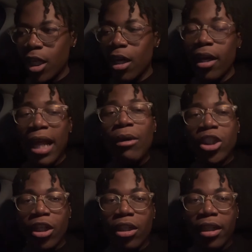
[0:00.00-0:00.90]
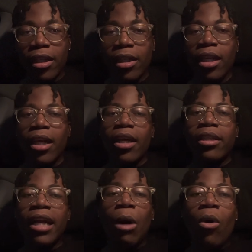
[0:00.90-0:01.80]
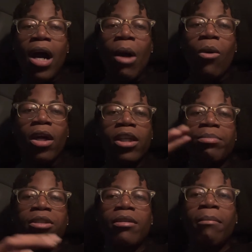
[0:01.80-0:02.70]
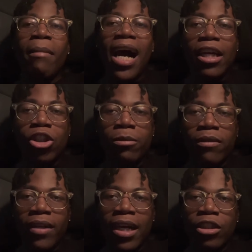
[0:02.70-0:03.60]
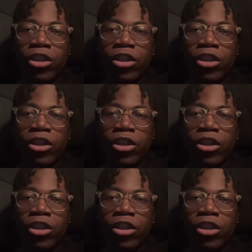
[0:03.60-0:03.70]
That was earlier. Then I walked up to my supervisor.